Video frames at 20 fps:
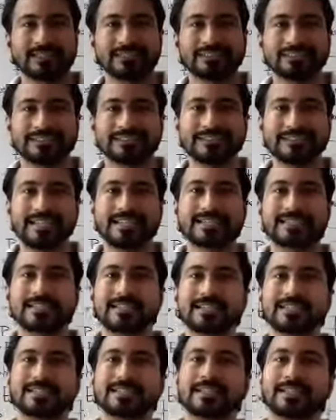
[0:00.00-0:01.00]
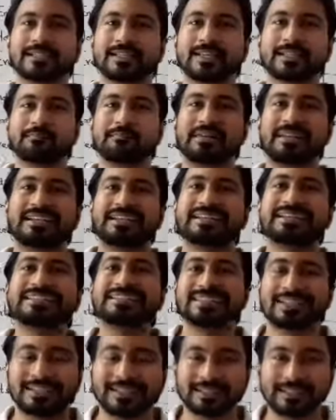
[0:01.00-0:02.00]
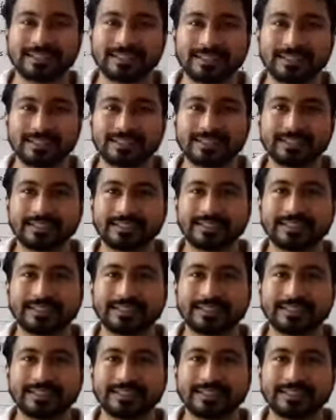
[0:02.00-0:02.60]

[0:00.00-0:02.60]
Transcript: the sex cells that are mainly generated,